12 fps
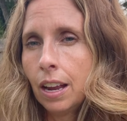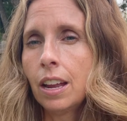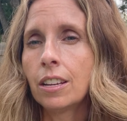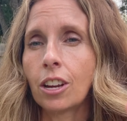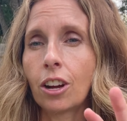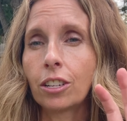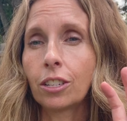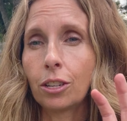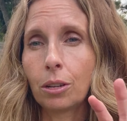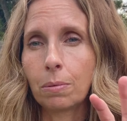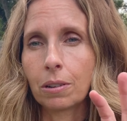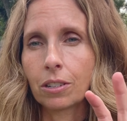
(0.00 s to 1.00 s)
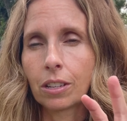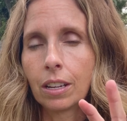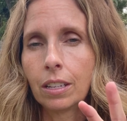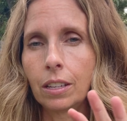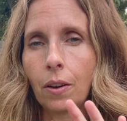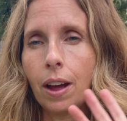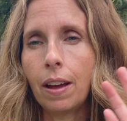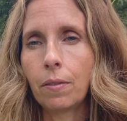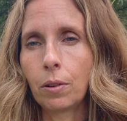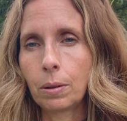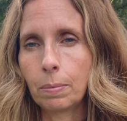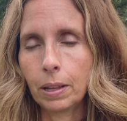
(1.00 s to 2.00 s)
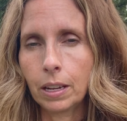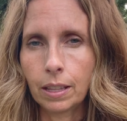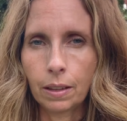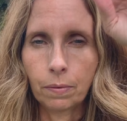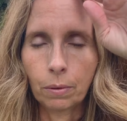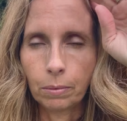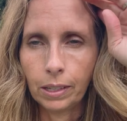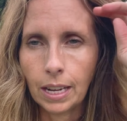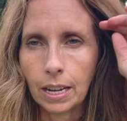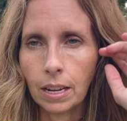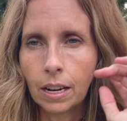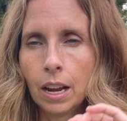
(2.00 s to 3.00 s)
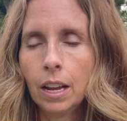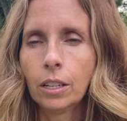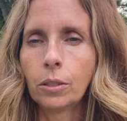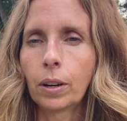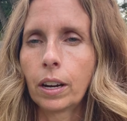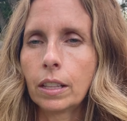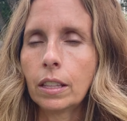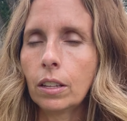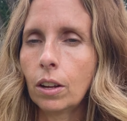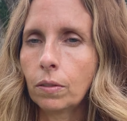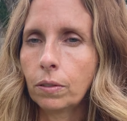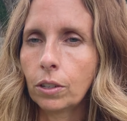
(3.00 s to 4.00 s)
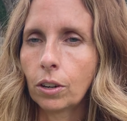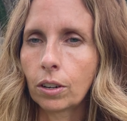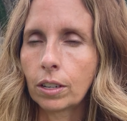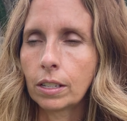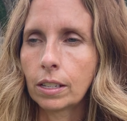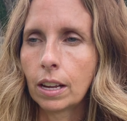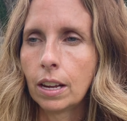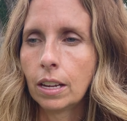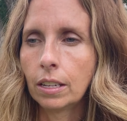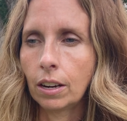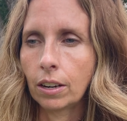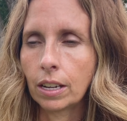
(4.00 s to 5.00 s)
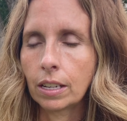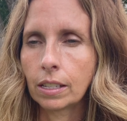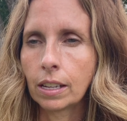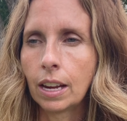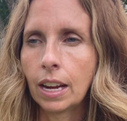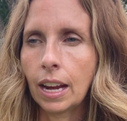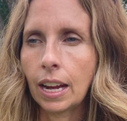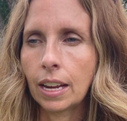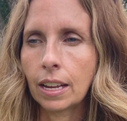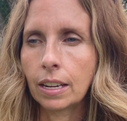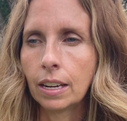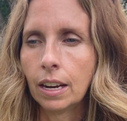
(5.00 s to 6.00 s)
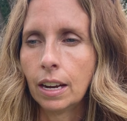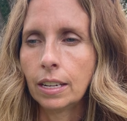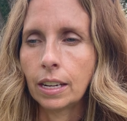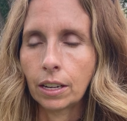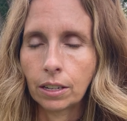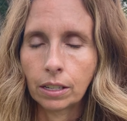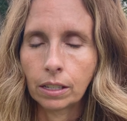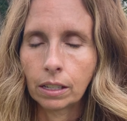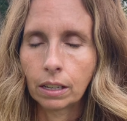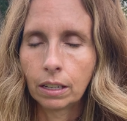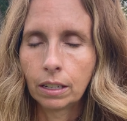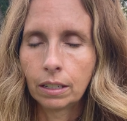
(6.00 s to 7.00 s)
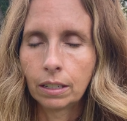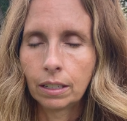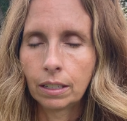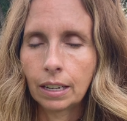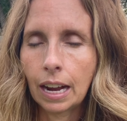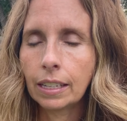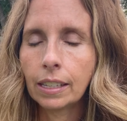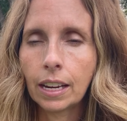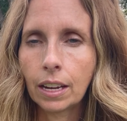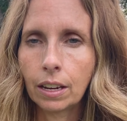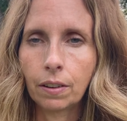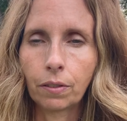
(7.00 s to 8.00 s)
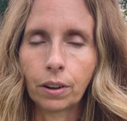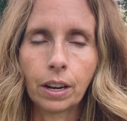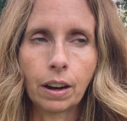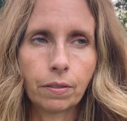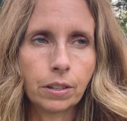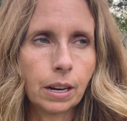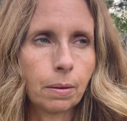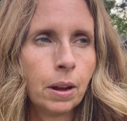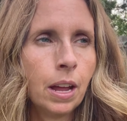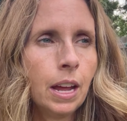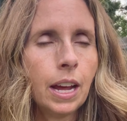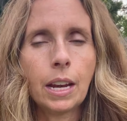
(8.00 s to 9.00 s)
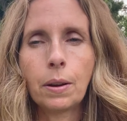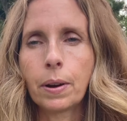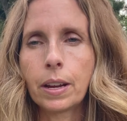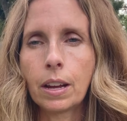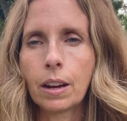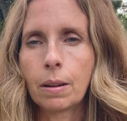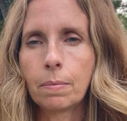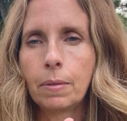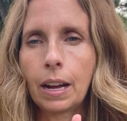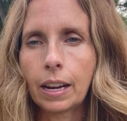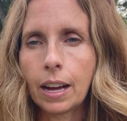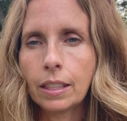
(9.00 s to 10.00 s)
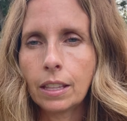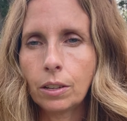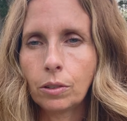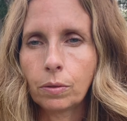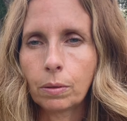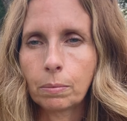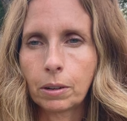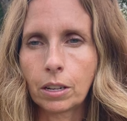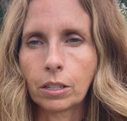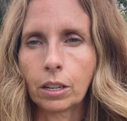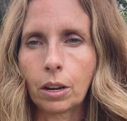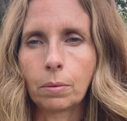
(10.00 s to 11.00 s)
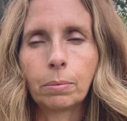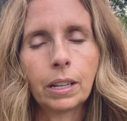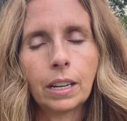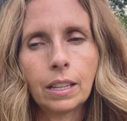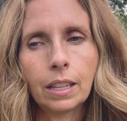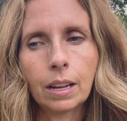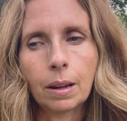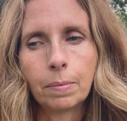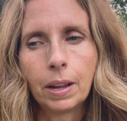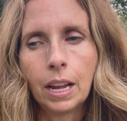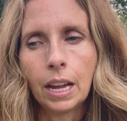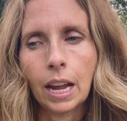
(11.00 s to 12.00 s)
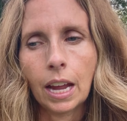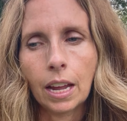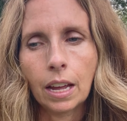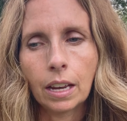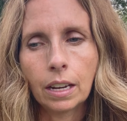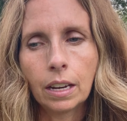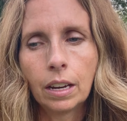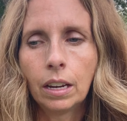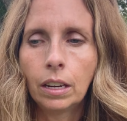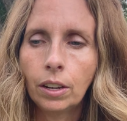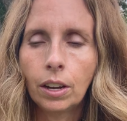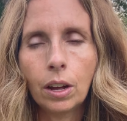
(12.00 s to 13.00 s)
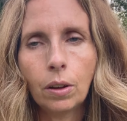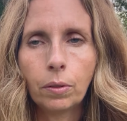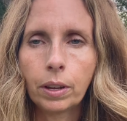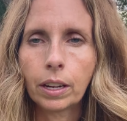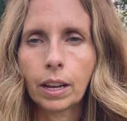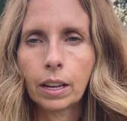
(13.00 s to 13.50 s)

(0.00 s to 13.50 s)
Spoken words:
dahlia tubers, so I have only planted them from seed. So I got the Longville Gardens dahlias, and dahlias, I say it different every time. Anyway, I got those from Costco, planted them, and they